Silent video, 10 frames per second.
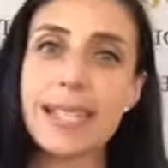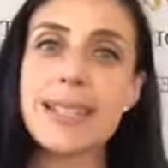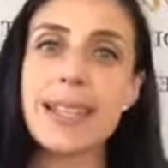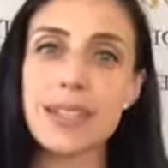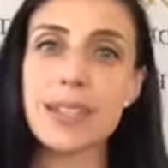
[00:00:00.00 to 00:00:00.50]
of
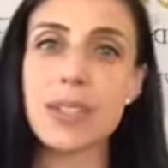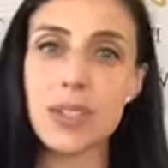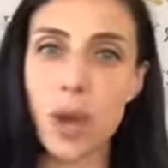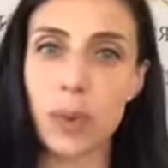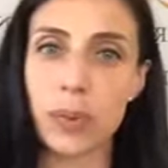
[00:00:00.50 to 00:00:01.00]
sets the
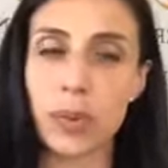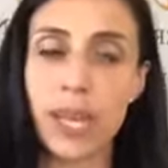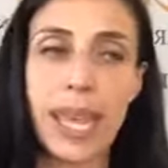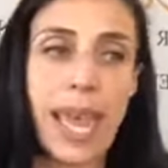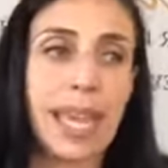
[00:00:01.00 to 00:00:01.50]
tone
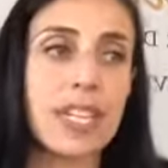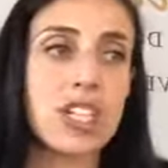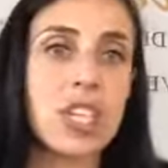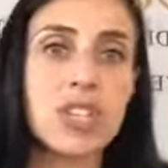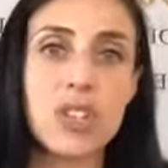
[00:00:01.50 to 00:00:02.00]
and it
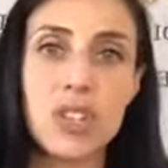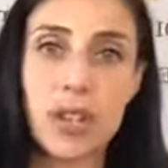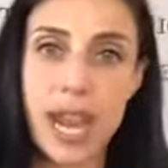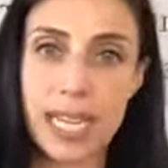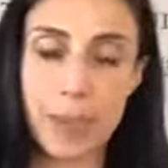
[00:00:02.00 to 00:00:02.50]
changes
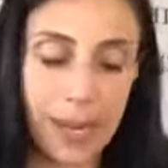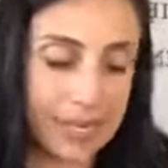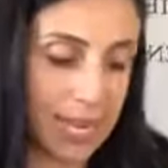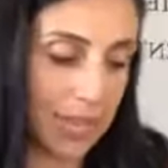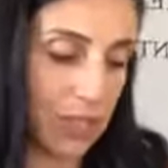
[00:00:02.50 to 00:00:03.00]
your
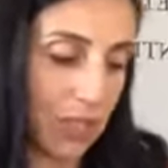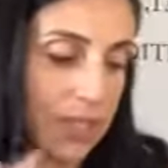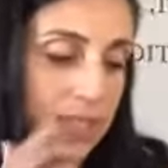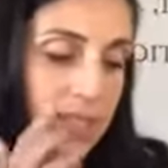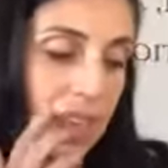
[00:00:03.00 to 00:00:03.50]

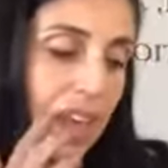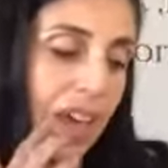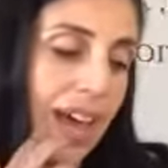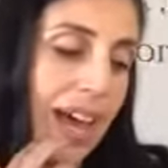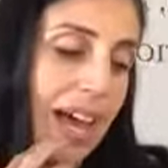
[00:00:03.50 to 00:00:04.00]
expectations.
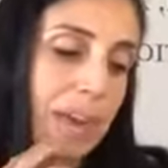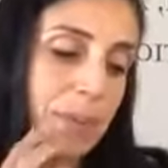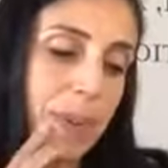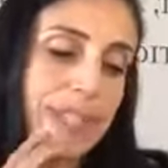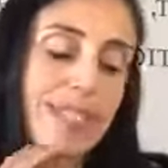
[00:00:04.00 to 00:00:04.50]

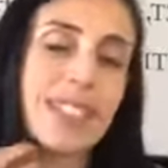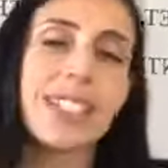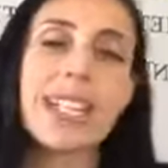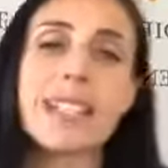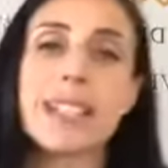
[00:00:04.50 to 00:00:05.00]
But
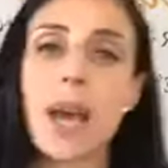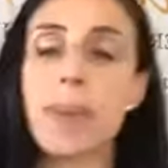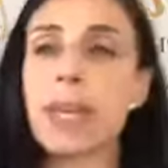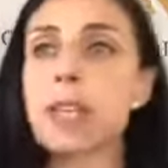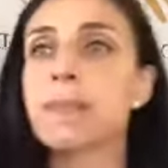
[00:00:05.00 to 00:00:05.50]
tonight's
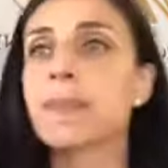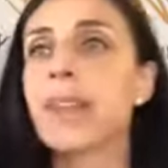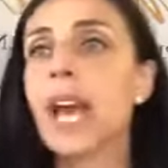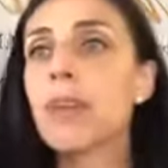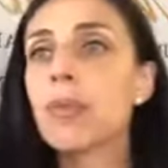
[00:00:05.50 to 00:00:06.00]
topic,
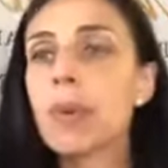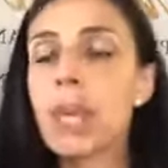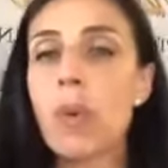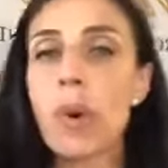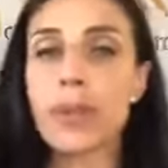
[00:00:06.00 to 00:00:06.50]
I
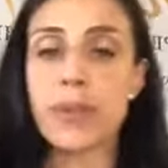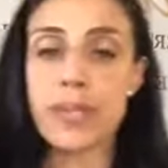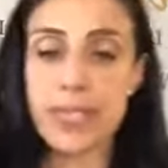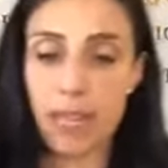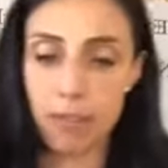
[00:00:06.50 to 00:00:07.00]
really want you to
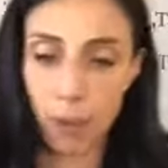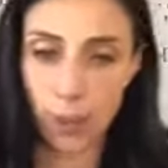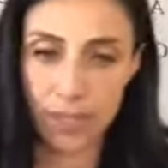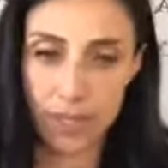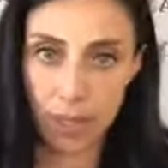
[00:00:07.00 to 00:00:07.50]
stay
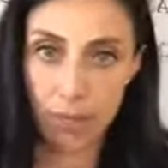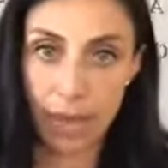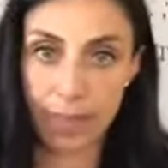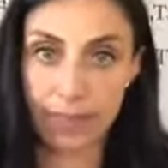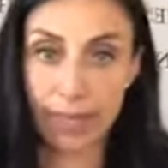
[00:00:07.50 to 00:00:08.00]
focused on the
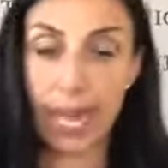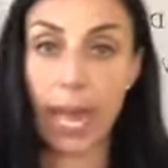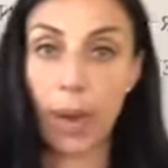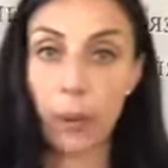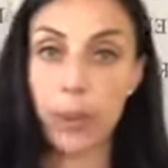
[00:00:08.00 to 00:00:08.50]
fact that
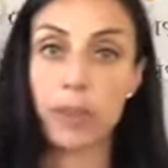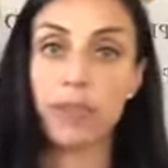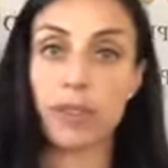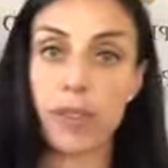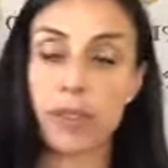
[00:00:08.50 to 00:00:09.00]
how you
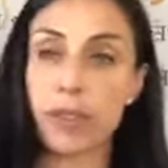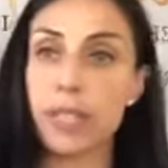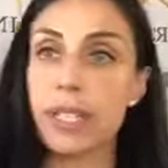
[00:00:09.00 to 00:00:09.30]
feel